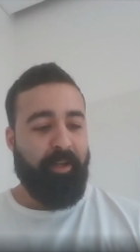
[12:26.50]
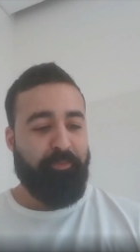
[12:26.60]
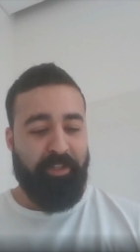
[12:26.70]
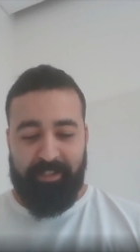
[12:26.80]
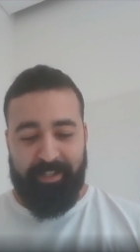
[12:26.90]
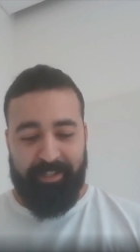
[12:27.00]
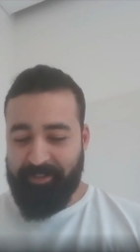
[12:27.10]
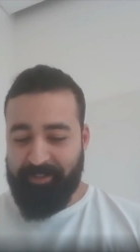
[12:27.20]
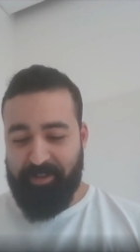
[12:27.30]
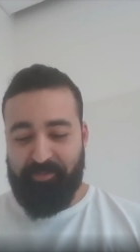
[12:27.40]
think,
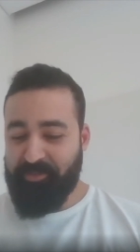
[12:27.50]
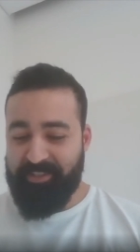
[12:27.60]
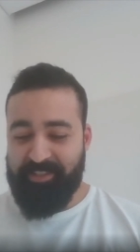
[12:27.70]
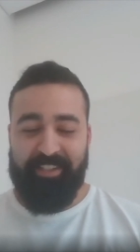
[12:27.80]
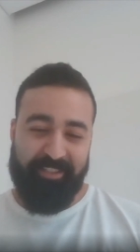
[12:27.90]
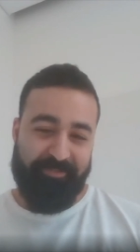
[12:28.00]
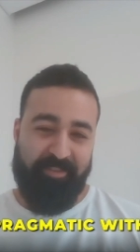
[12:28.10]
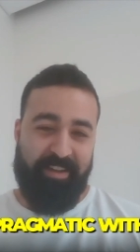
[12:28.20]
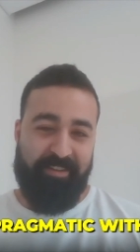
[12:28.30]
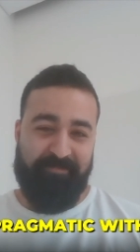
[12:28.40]
like many things in life,
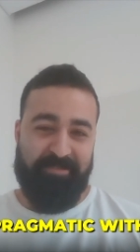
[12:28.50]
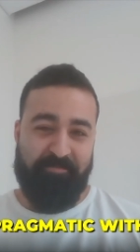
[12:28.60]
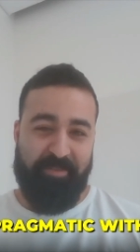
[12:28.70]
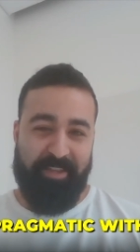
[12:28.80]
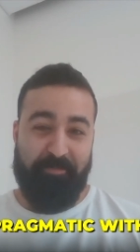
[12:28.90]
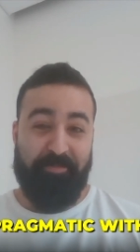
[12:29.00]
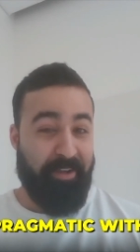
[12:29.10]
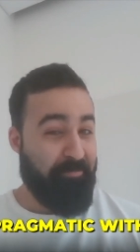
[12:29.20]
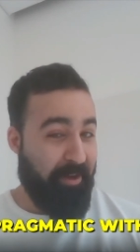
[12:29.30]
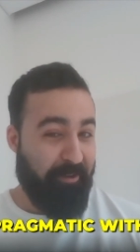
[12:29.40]
you have to be
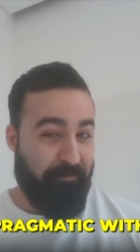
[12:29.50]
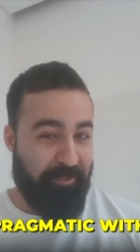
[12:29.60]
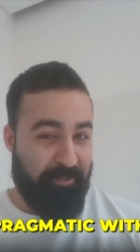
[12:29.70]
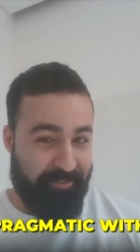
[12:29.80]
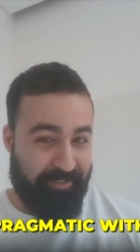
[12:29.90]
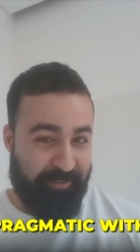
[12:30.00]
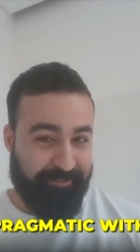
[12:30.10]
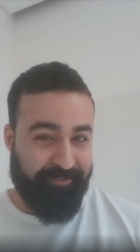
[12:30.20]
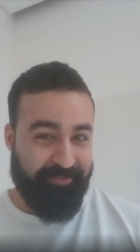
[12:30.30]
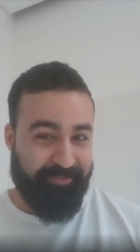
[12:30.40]
pragmatic with
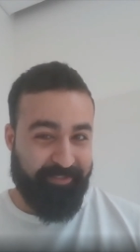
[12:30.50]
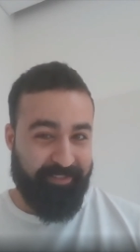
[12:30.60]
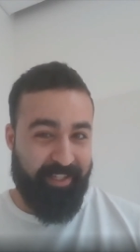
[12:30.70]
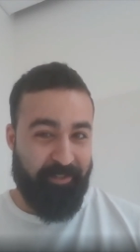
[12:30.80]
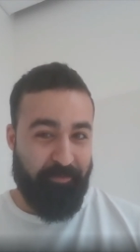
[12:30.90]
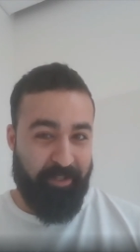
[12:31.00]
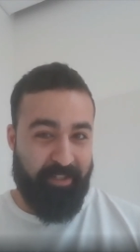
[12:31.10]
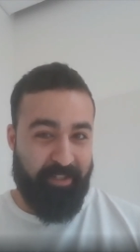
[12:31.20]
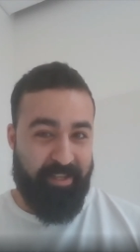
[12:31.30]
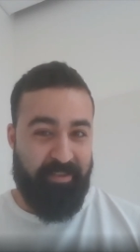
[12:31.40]
yourself and
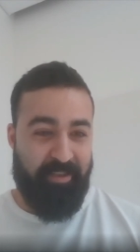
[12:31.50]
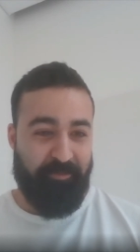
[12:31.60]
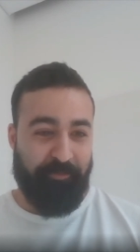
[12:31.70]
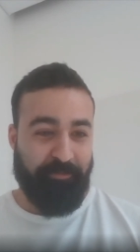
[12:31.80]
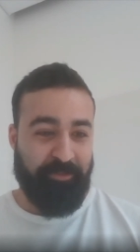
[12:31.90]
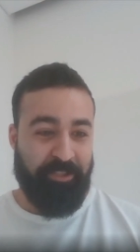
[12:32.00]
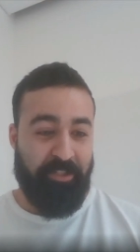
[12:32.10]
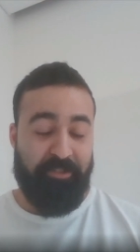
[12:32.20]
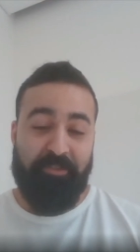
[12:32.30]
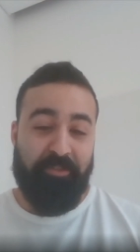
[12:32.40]
realize that we're
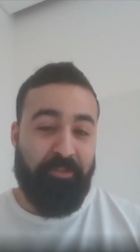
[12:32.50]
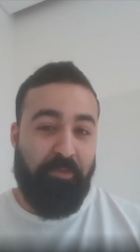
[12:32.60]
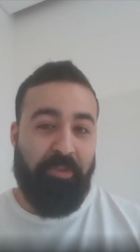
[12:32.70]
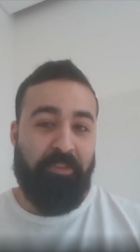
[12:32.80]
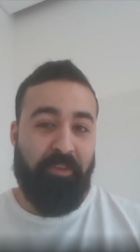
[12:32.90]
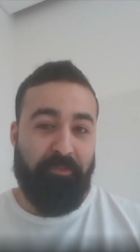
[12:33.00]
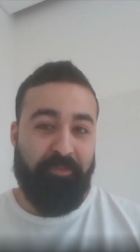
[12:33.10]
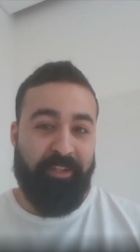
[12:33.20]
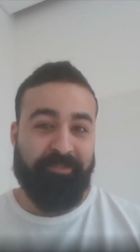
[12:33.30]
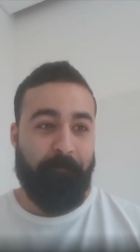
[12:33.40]
not so good with
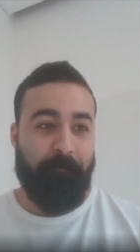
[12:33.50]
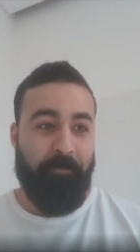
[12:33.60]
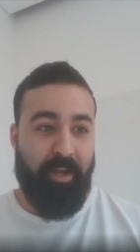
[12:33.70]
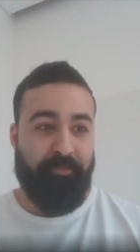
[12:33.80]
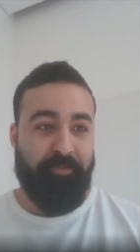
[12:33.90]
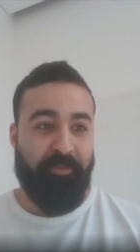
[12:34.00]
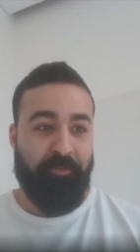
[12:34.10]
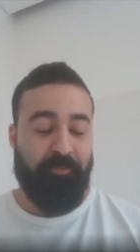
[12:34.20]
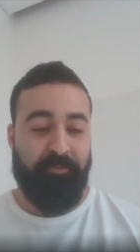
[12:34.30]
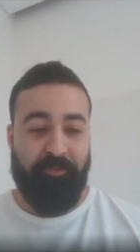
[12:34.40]
something, you have
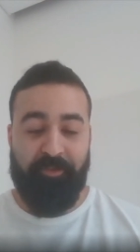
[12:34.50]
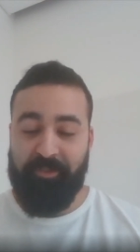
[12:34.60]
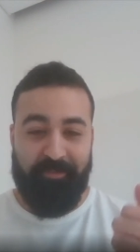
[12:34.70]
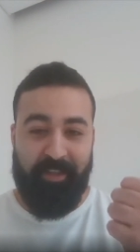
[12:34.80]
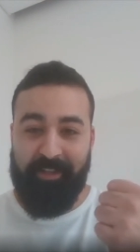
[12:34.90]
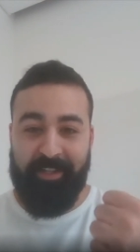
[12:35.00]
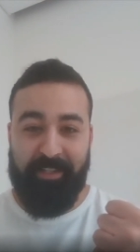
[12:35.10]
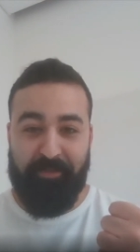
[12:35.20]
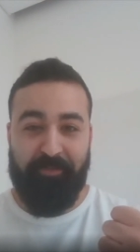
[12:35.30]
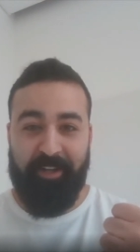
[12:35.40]
to first
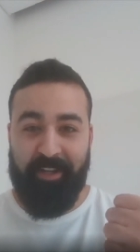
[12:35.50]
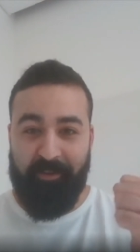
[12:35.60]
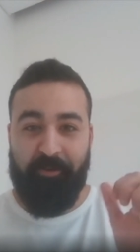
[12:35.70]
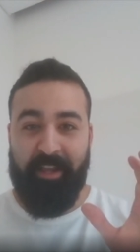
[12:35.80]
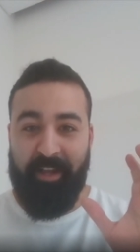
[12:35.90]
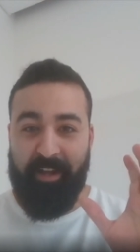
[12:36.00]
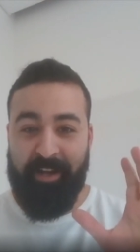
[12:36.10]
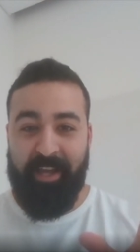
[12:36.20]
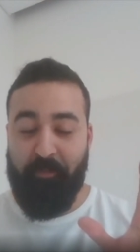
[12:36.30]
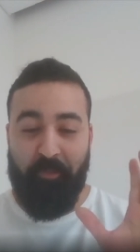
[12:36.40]
identify, okay,
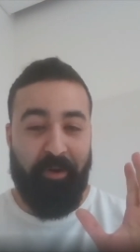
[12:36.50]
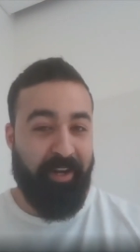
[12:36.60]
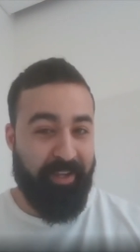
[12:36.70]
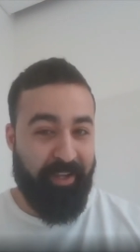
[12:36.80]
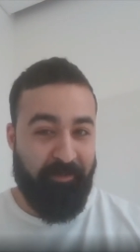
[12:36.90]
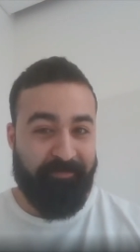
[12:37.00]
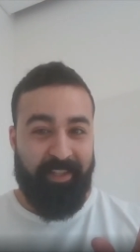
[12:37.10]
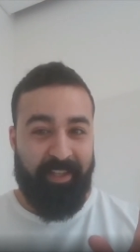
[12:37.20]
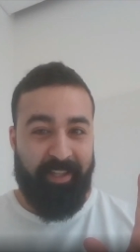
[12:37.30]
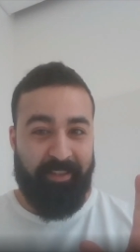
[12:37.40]
I am where I am,
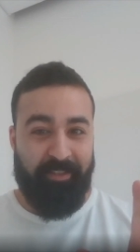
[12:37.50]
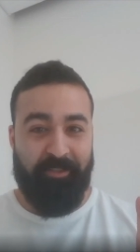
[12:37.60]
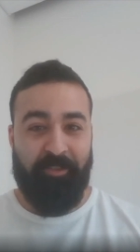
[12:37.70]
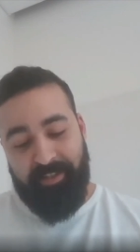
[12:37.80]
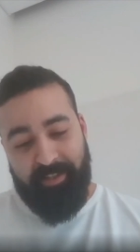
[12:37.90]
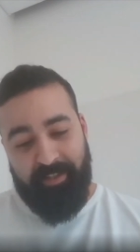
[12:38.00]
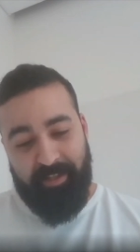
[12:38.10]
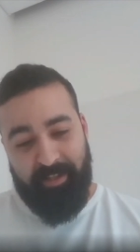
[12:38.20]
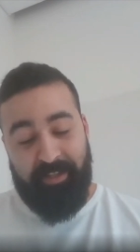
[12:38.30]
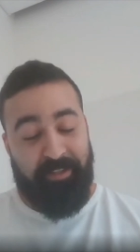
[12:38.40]
and not
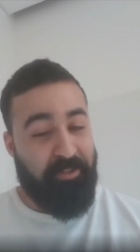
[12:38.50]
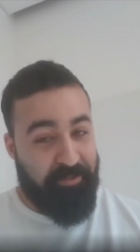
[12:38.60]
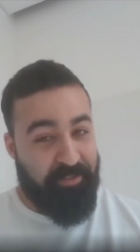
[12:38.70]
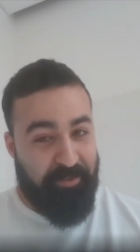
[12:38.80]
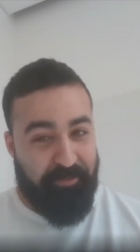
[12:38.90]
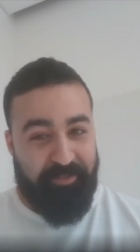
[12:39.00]
uh, kid yourself